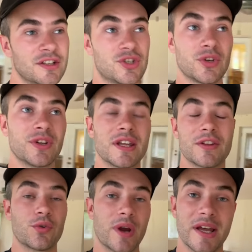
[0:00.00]
chilling in the
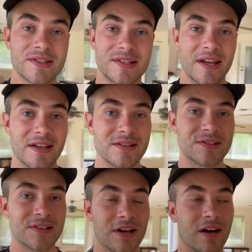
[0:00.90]

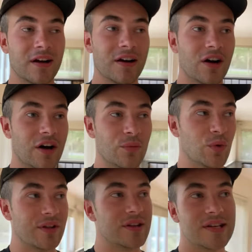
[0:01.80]
grandstands uh, on
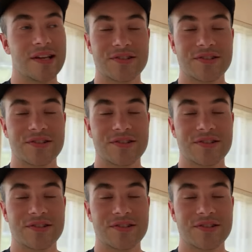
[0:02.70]
one of the days